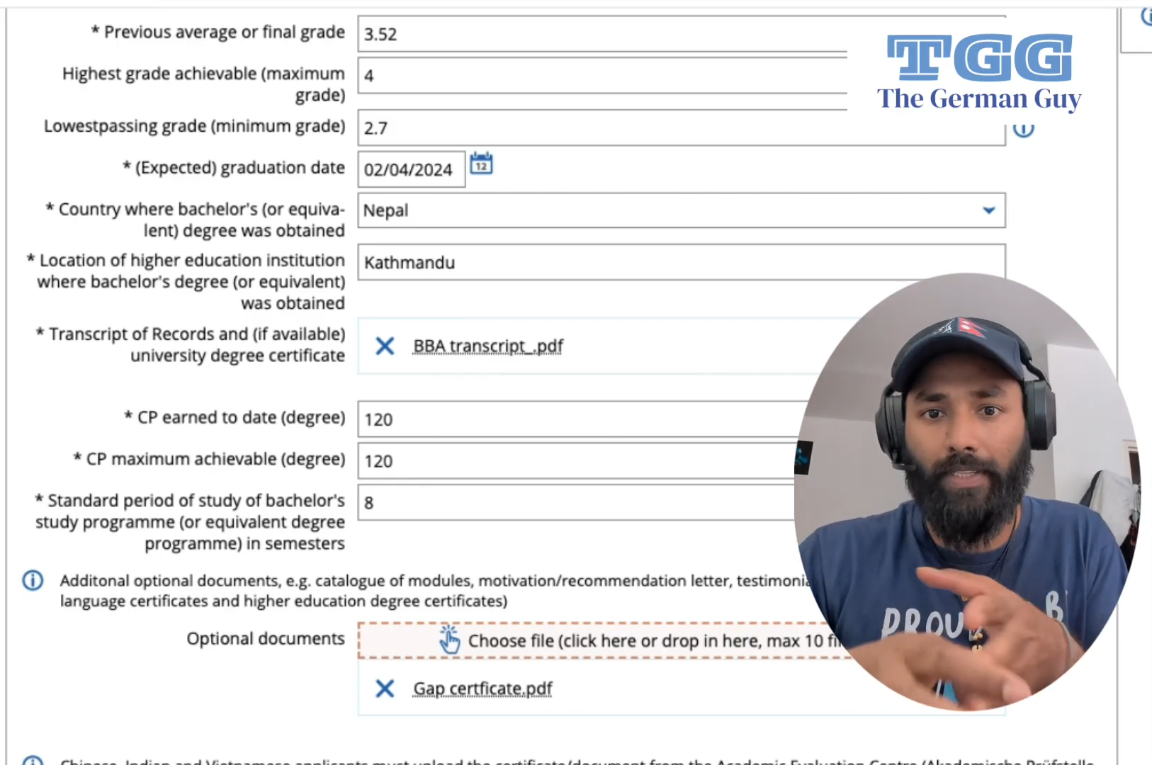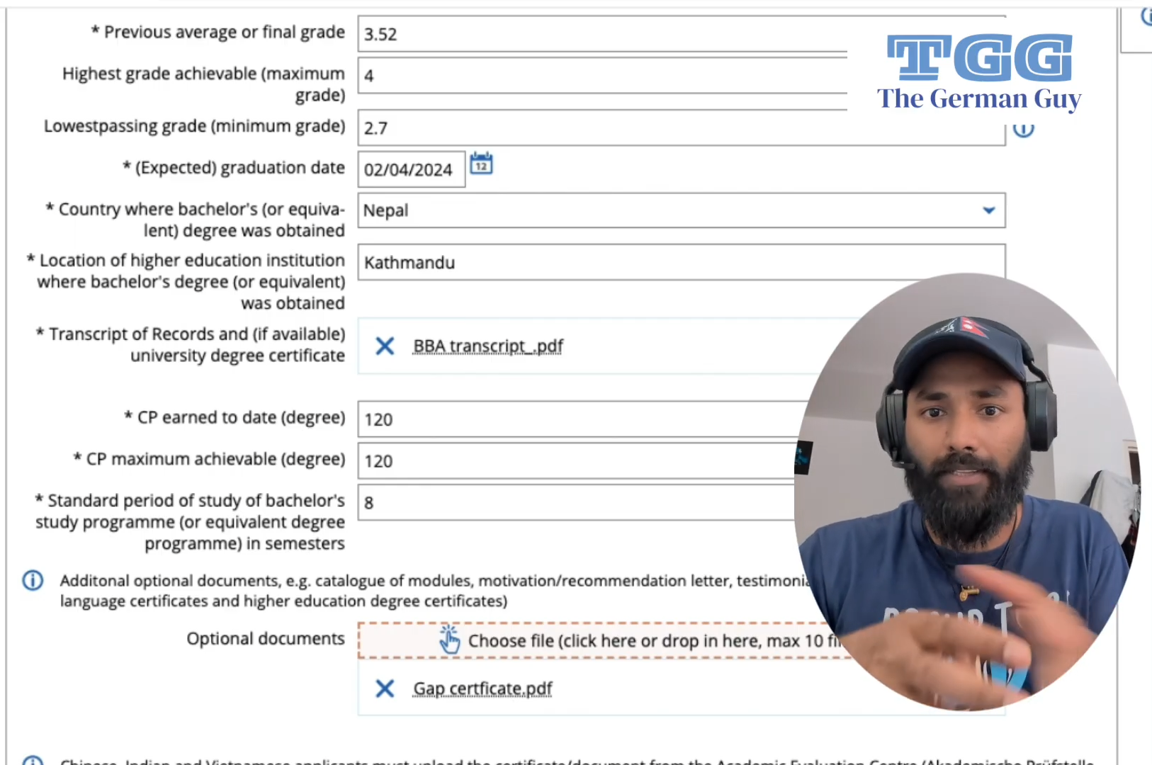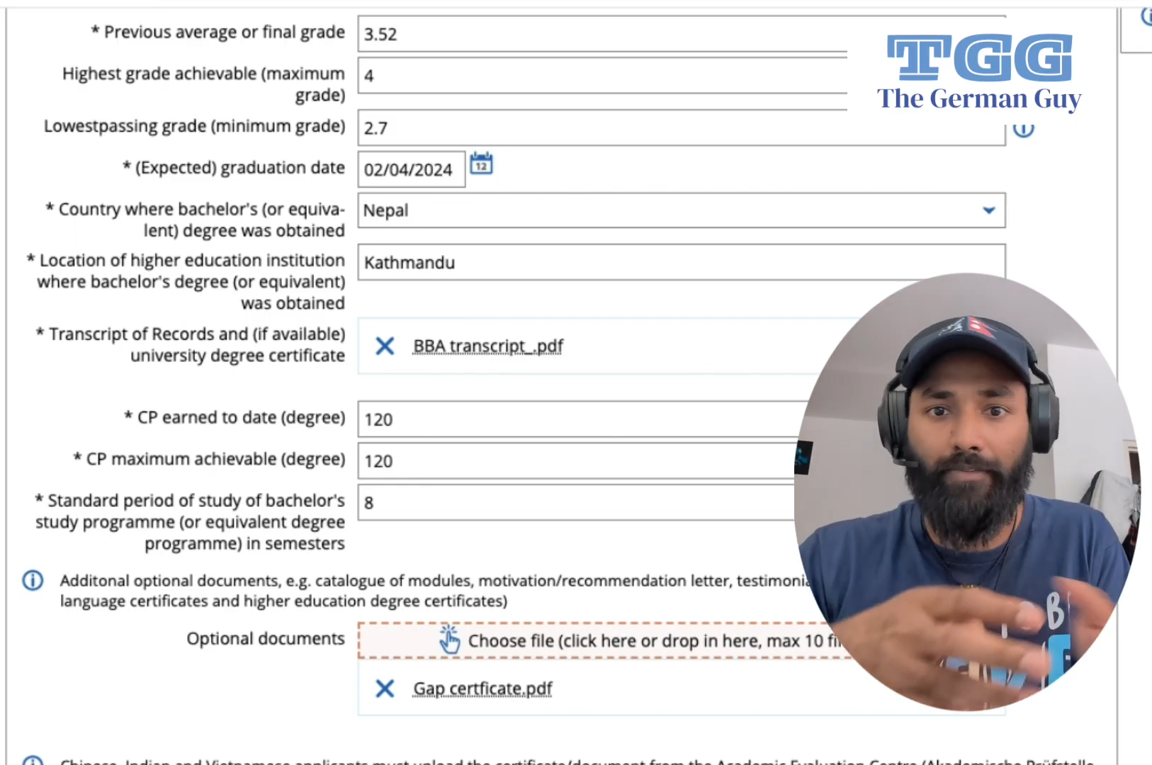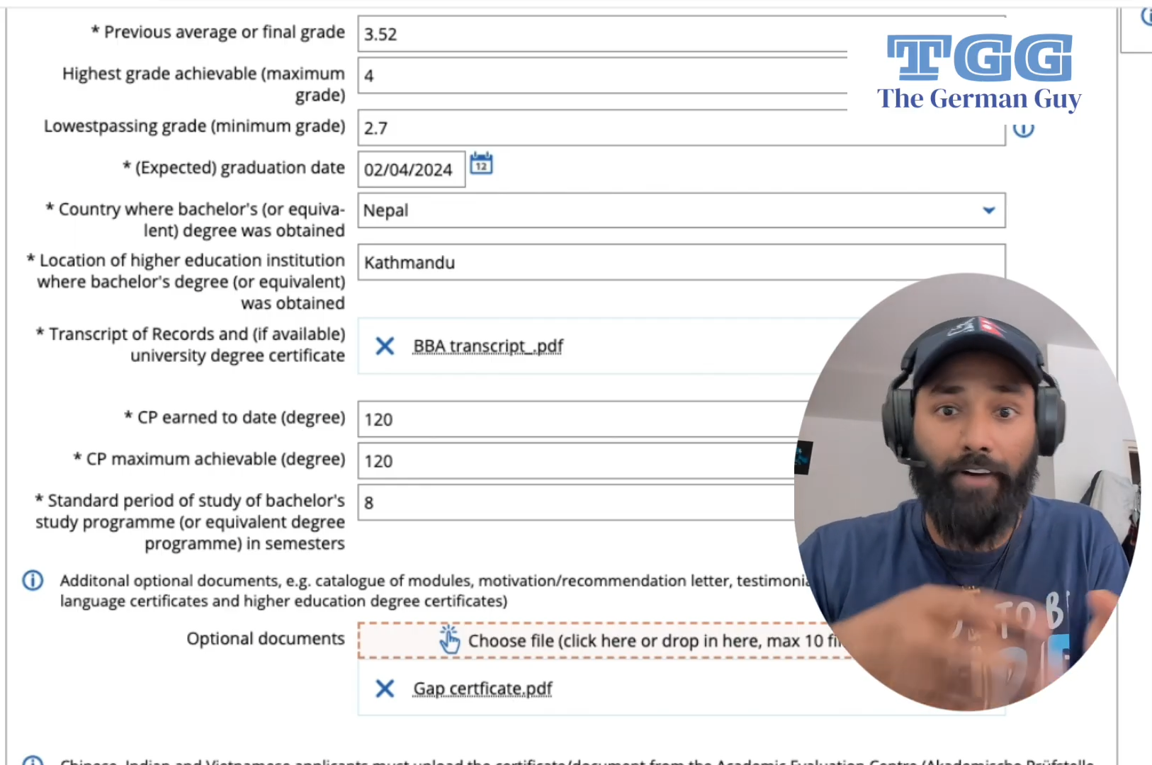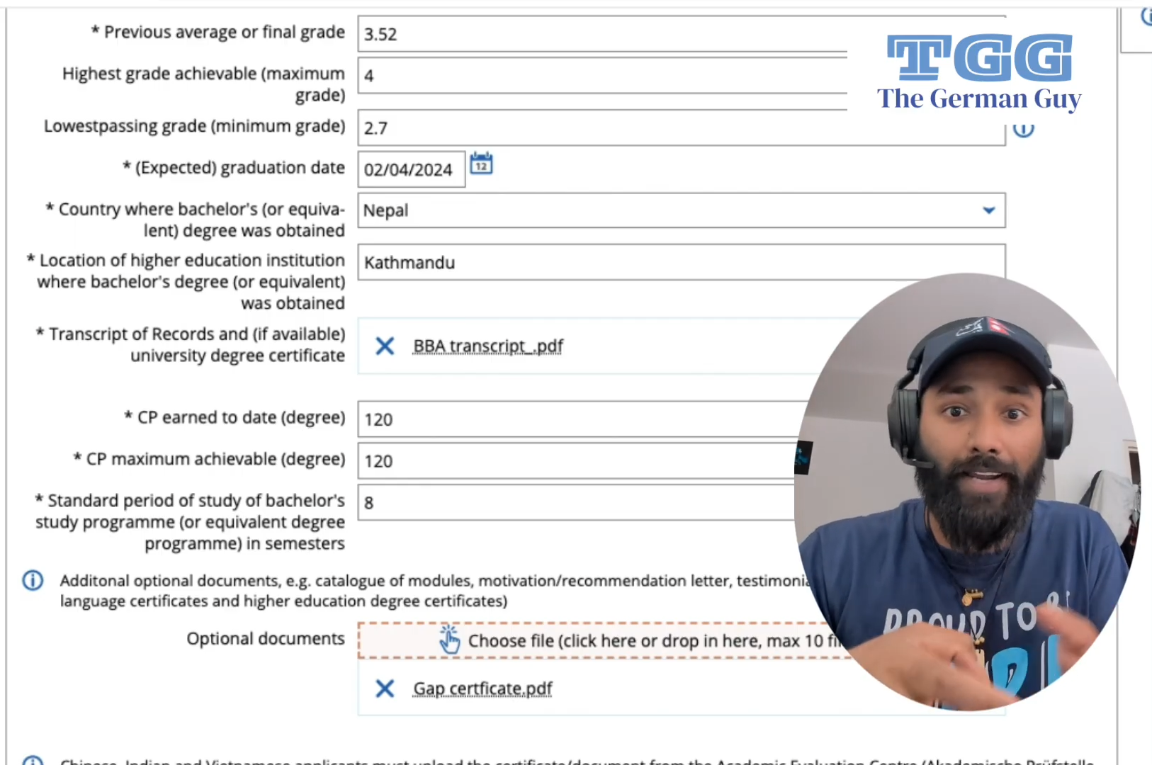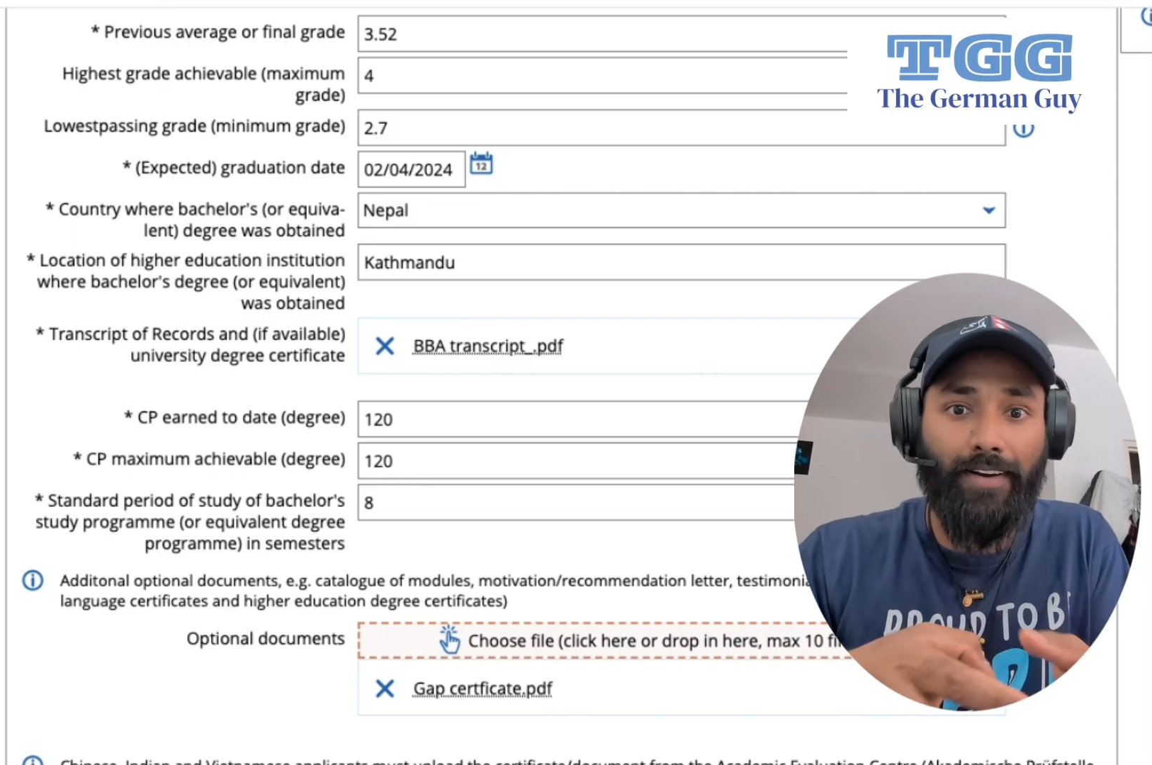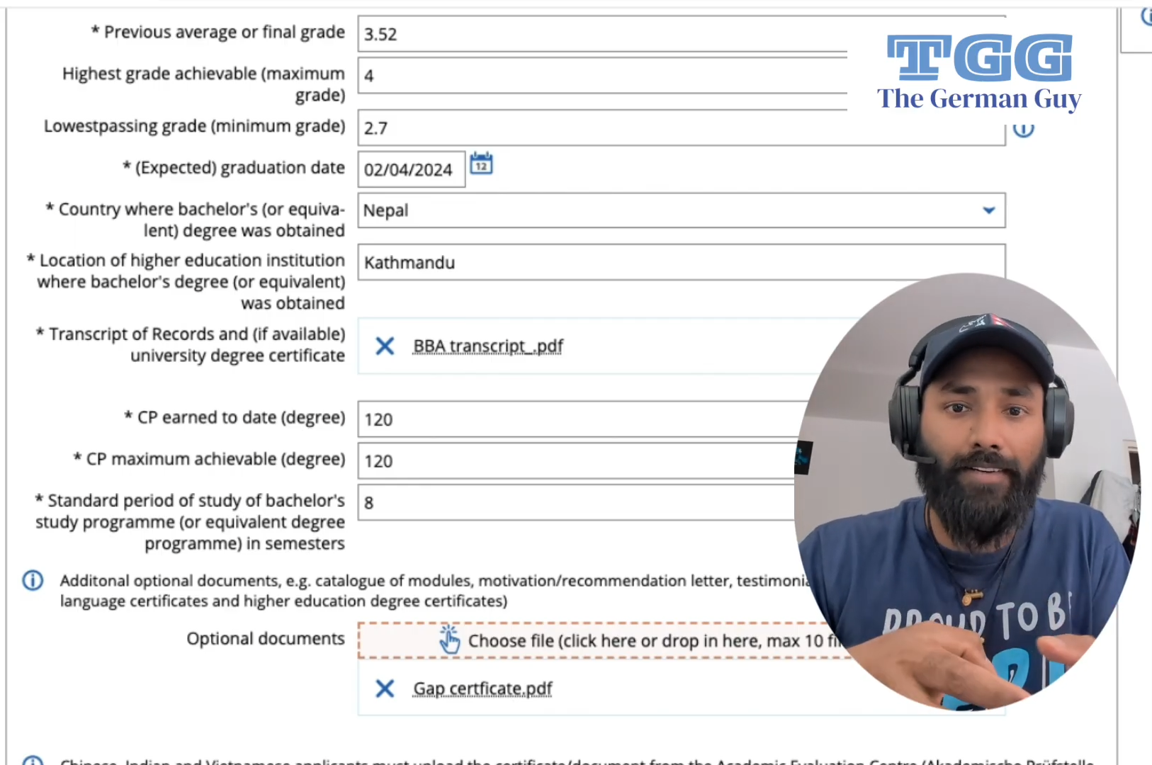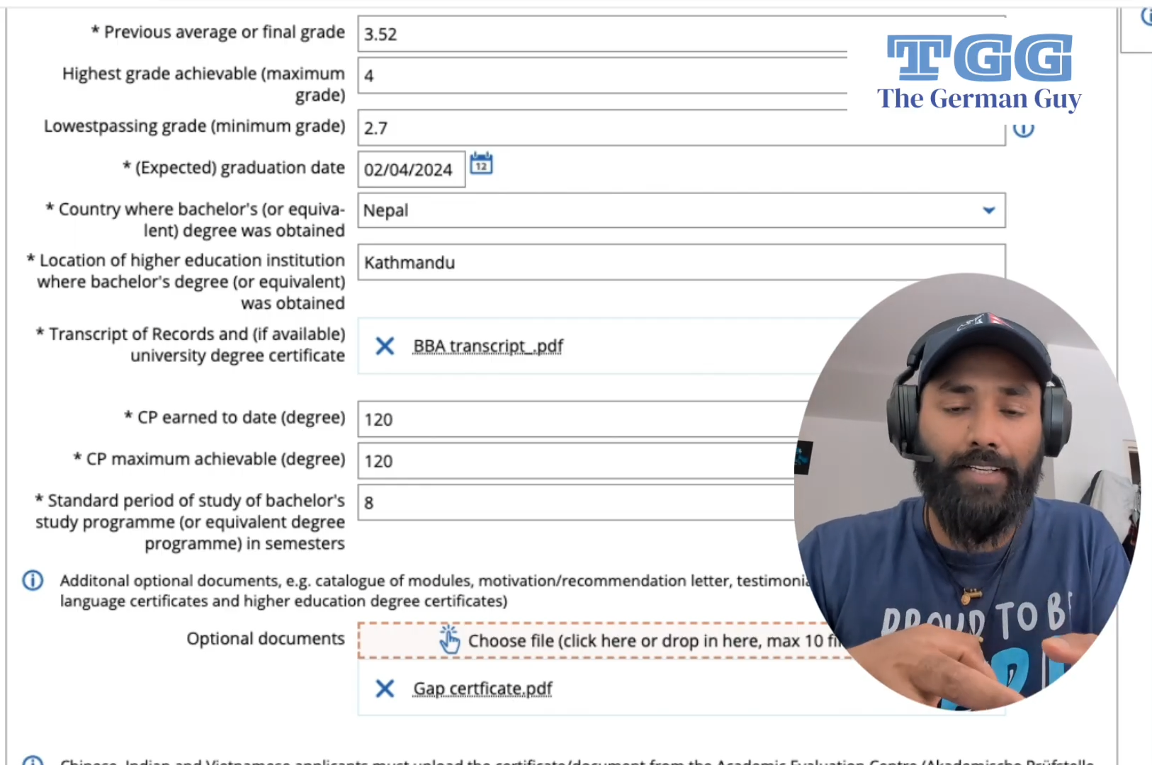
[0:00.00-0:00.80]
the final